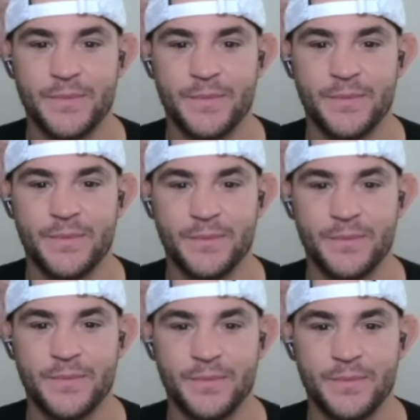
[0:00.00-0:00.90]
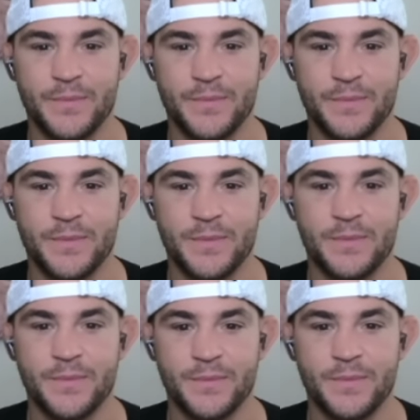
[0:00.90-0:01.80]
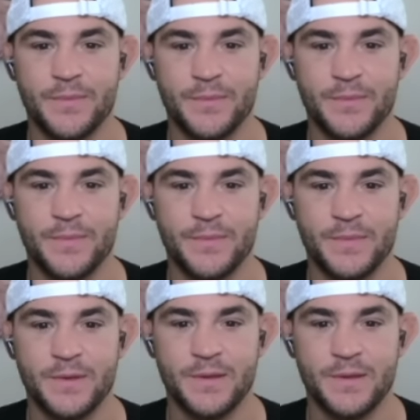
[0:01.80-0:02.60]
(not speaking)